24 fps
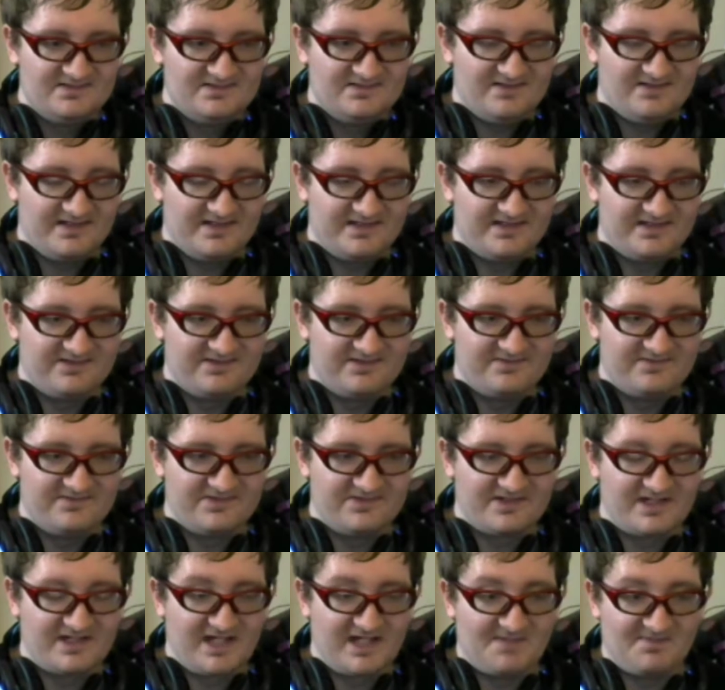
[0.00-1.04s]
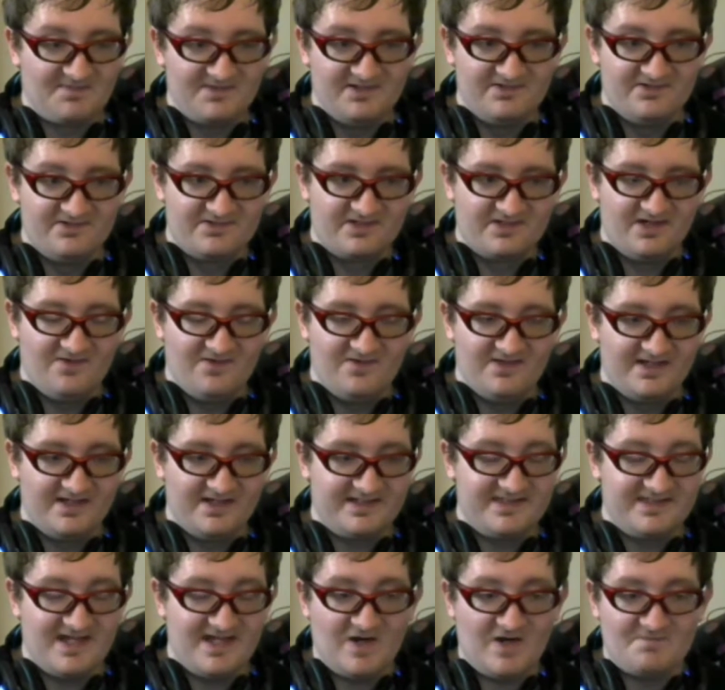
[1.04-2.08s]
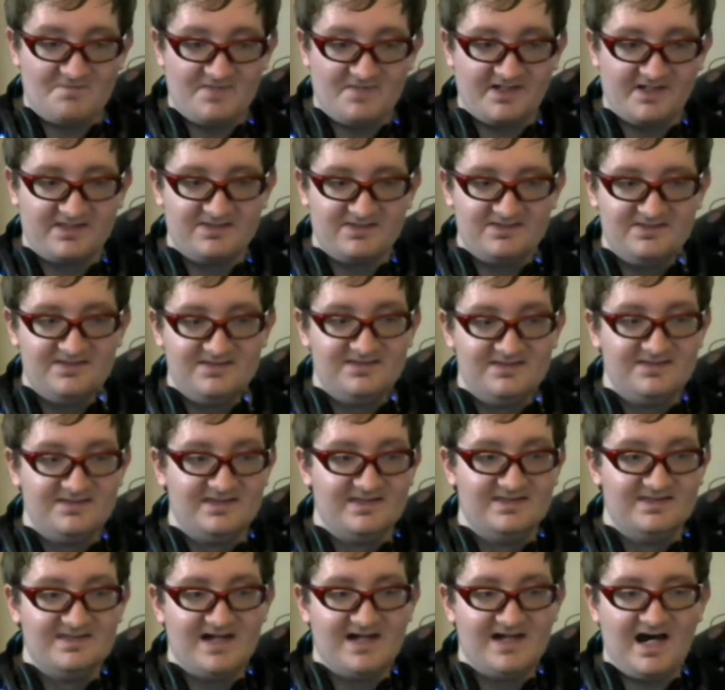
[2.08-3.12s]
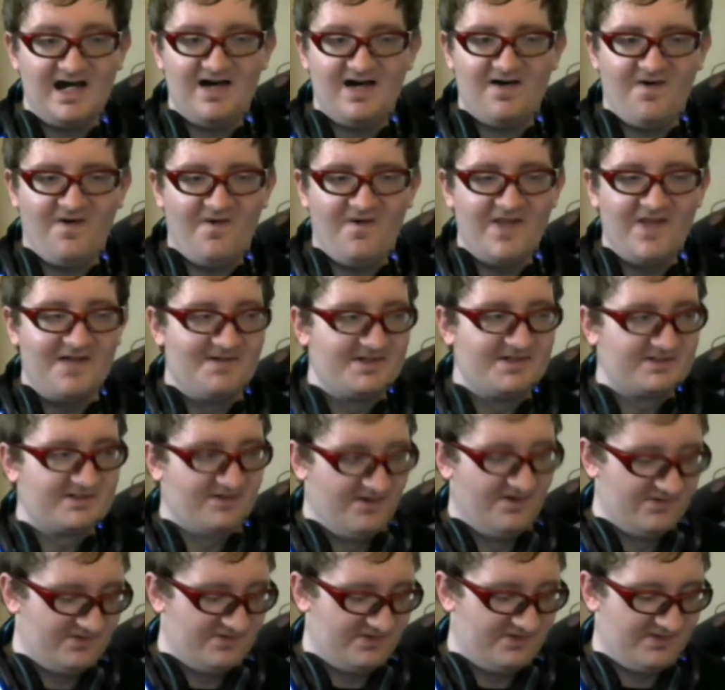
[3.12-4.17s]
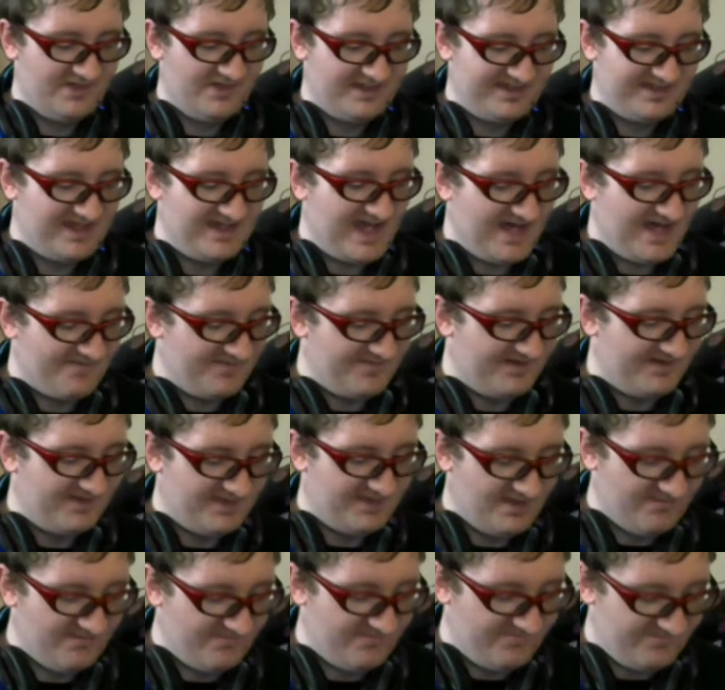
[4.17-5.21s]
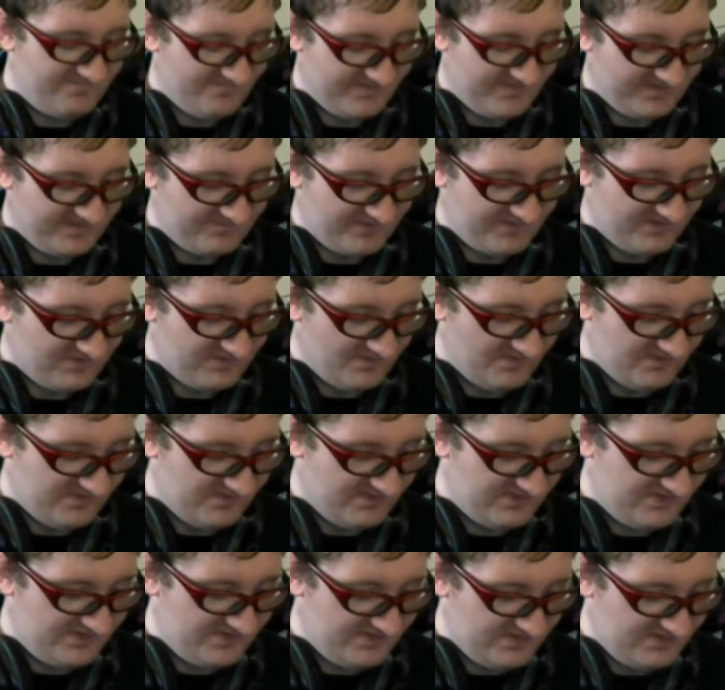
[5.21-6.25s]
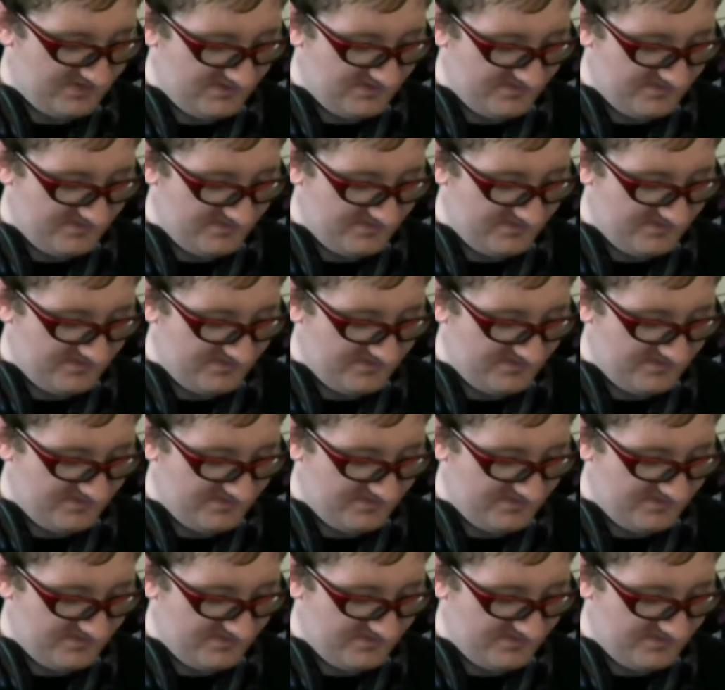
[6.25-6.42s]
Like, because it was like a couple years ago, and like now I'm like not all that much closer to like having enough like resources.